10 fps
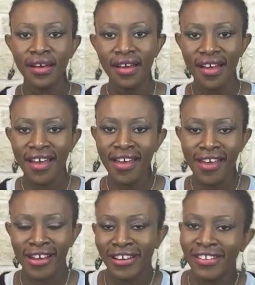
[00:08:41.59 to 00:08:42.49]

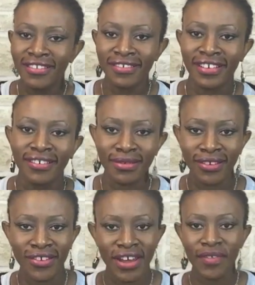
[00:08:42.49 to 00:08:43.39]
hey, Luke, looks like
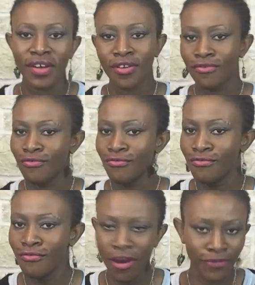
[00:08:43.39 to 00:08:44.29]
you're having a
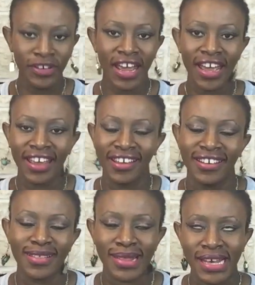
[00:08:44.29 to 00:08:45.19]
rough day, and
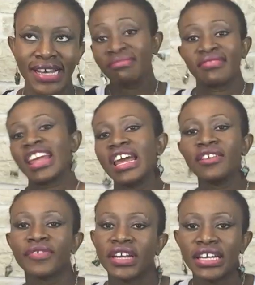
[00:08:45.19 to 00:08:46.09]
it's, like, kind
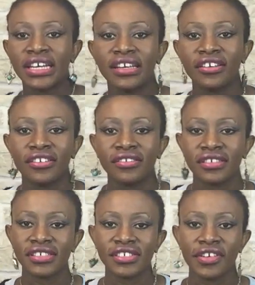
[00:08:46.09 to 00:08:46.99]
of funny,
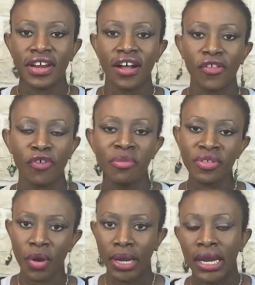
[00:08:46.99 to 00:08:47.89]
considering how the film is
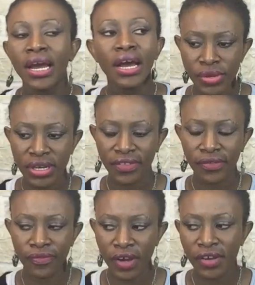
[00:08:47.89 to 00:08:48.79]
going. Then at
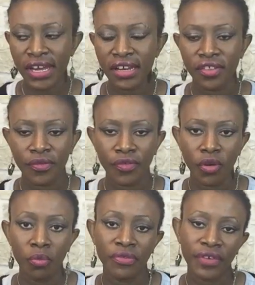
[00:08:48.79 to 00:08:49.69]
the very end of the
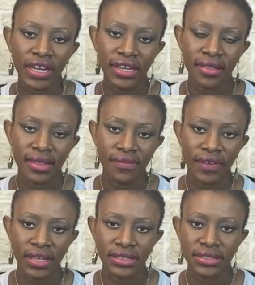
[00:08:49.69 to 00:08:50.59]
film, we finally see
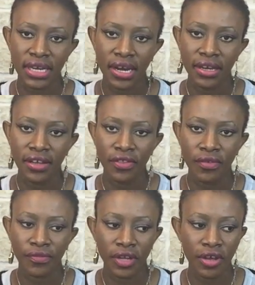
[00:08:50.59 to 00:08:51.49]
Valentine in the
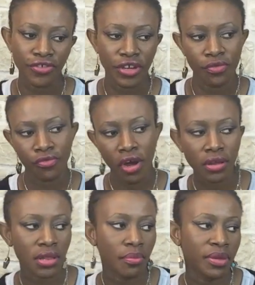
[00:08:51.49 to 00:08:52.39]
flesh. He
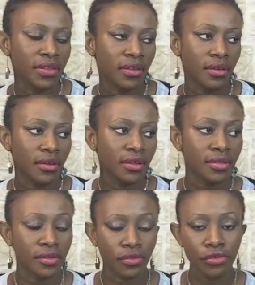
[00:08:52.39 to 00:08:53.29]
rocks up in the
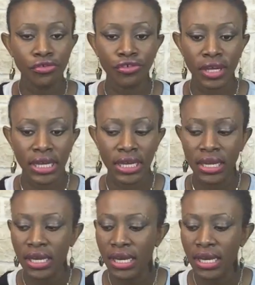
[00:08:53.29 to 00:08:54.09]
institution,